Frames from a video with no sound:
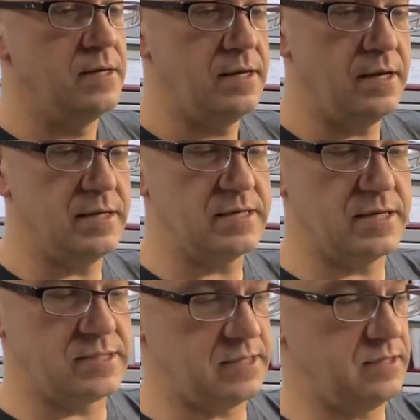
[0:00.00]
and it
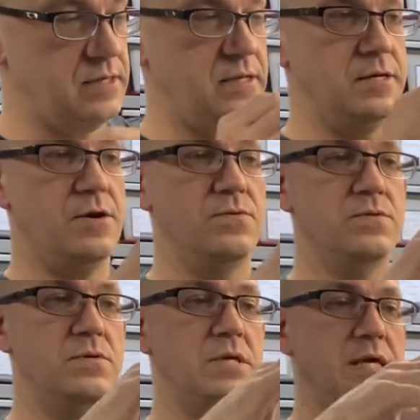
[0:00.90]
doesn't, you know,
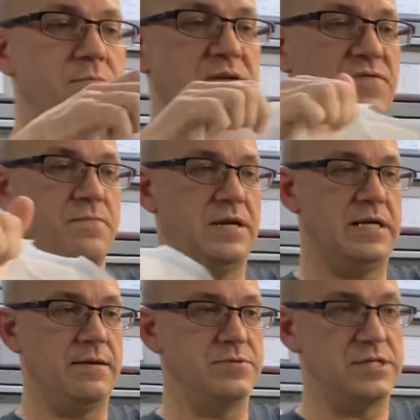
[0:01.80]
keep me from
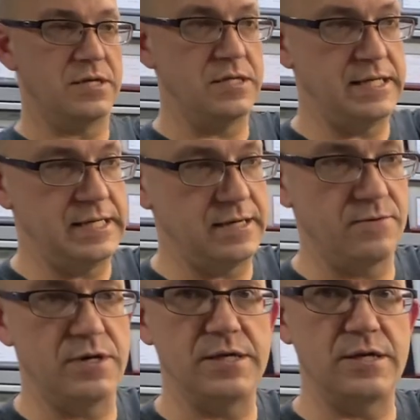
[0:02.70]
being able to clean it
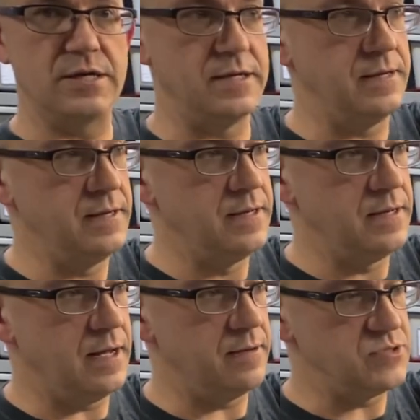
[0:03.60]
really good.
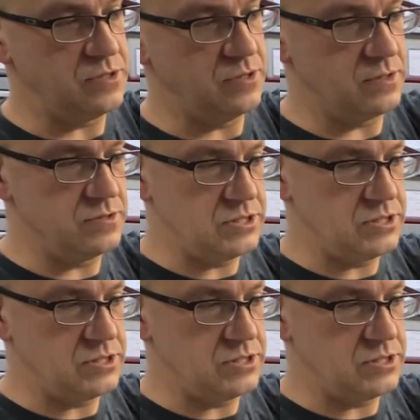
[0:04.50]
So you can